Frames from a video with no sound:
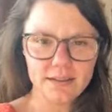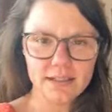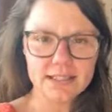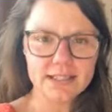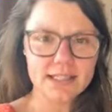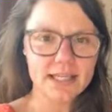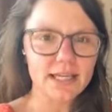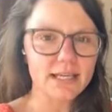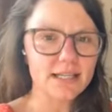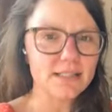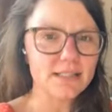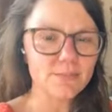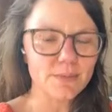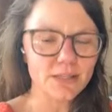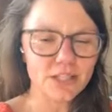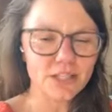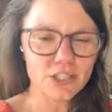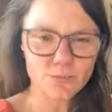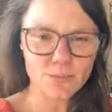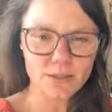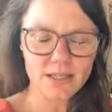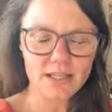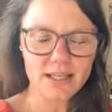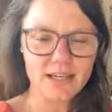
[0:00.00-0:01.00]
let's get as
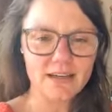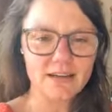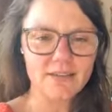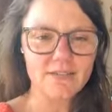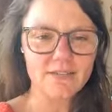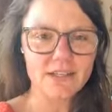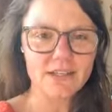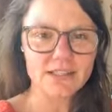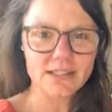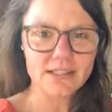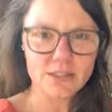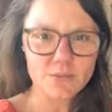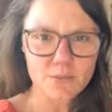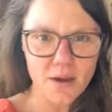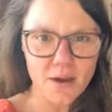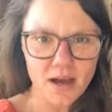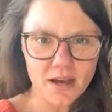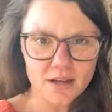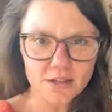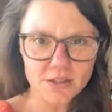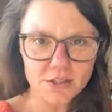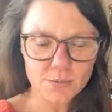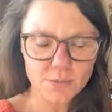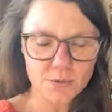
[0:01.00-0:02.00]
much money out of this as
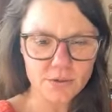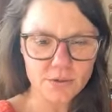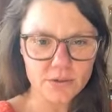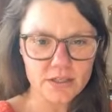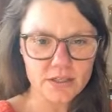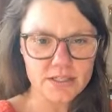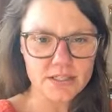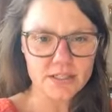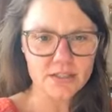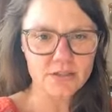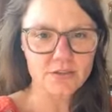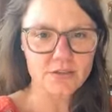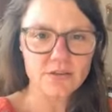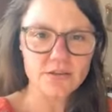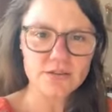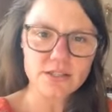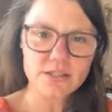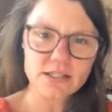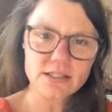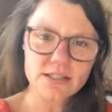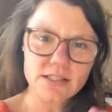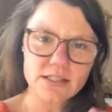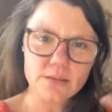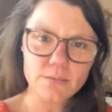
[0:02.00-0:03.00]
possible until
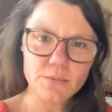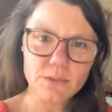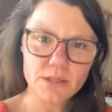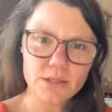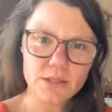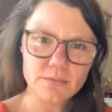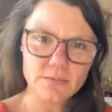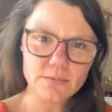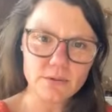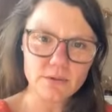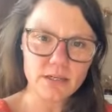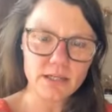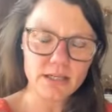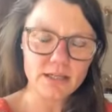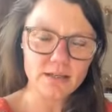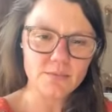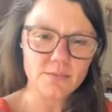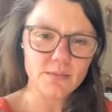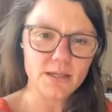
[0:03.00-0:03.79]
there's a tipping point and